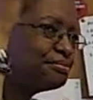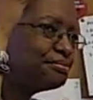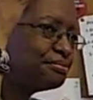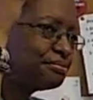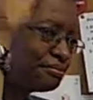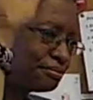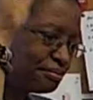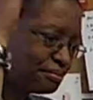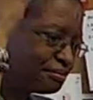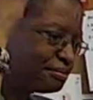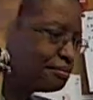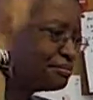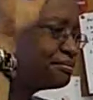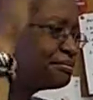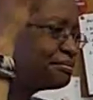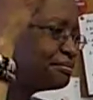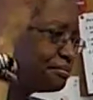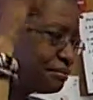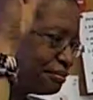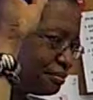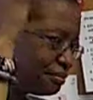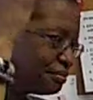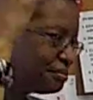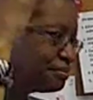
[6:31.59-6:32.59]
rape
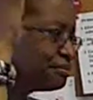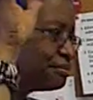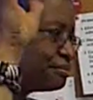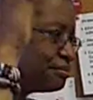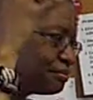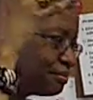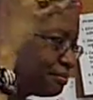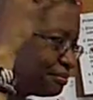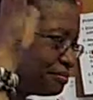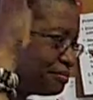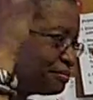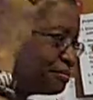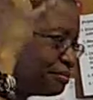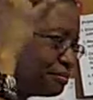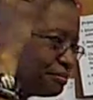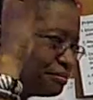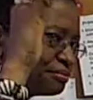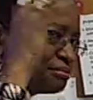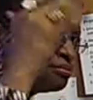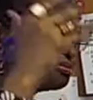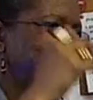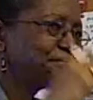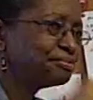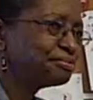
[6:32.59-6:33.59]
that was
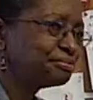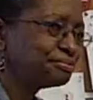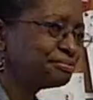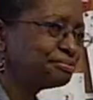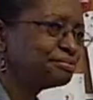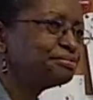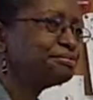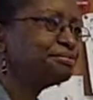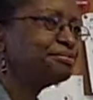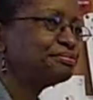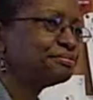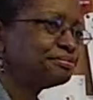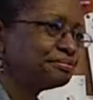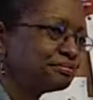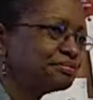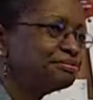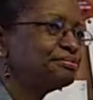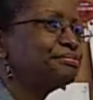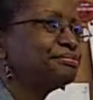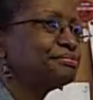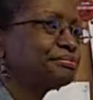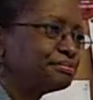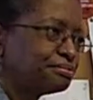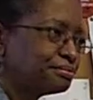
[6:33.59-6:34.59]
the source of that.
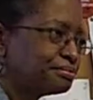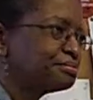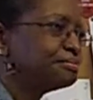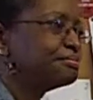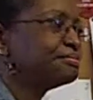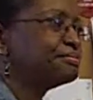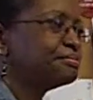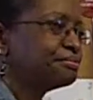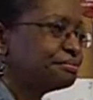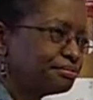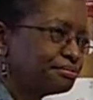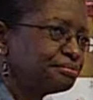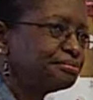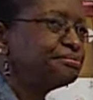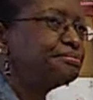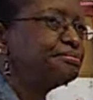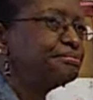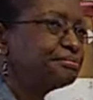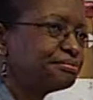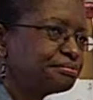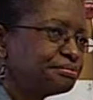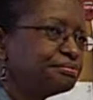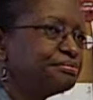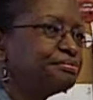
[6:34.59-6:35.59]
And we will find
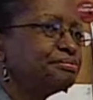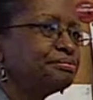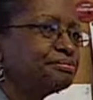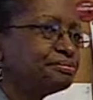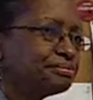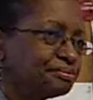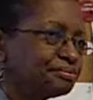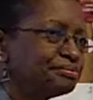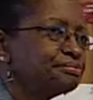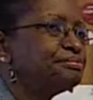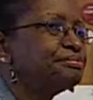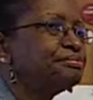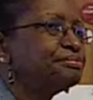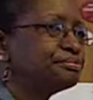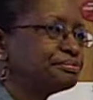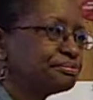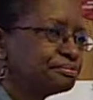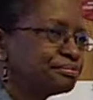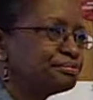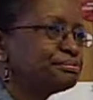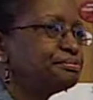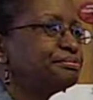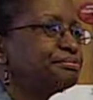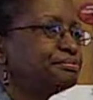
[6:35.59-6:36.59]
that in
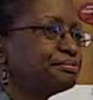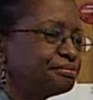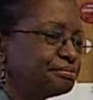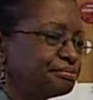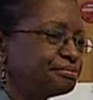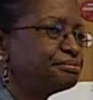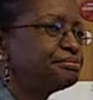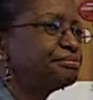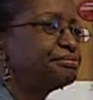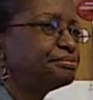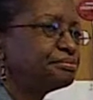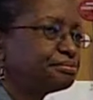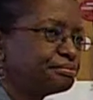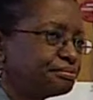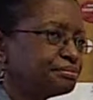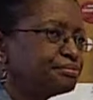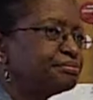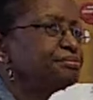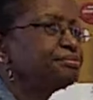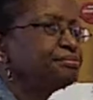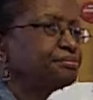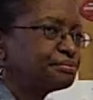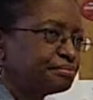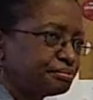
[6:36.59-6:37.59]
a number of
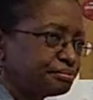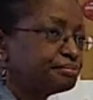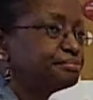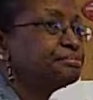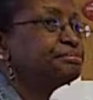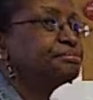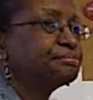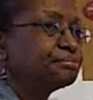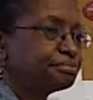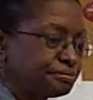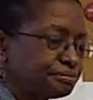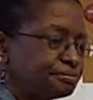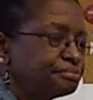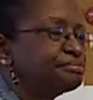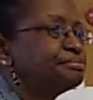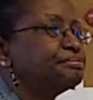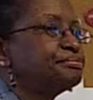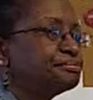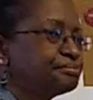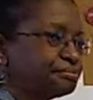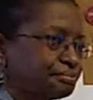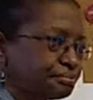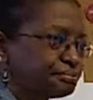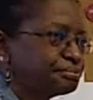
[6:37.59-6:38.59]
ways.
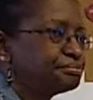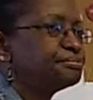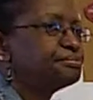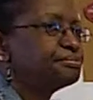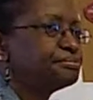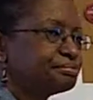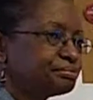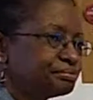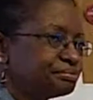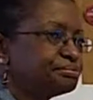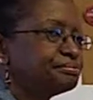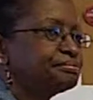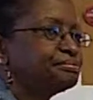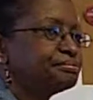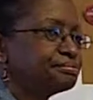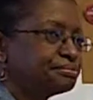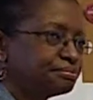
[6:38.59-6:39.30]
And it's not a, the